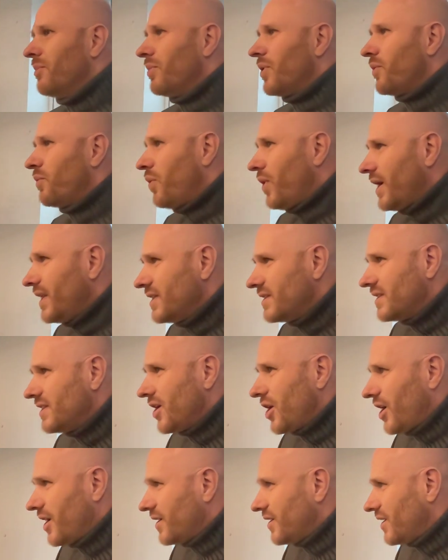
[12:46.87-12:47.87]
But what is
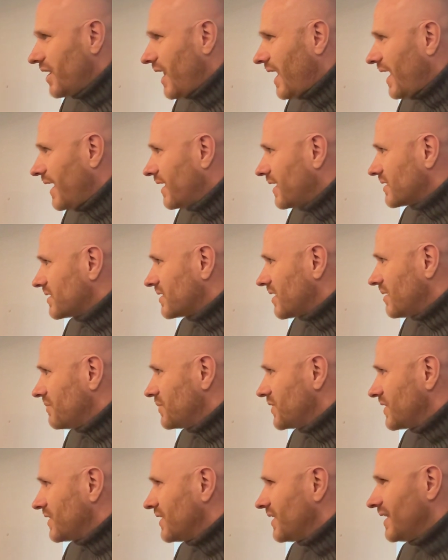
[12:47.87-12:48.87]
the underlying
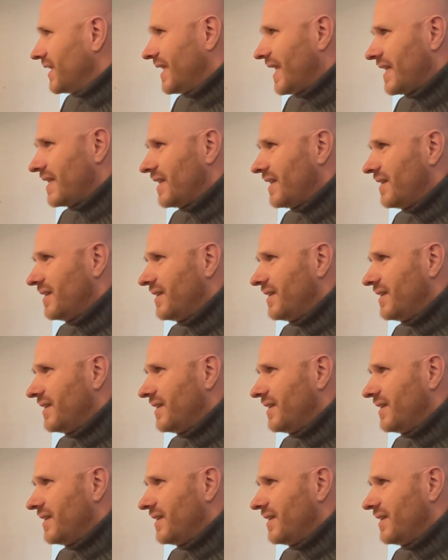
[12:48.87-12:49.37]
assumption that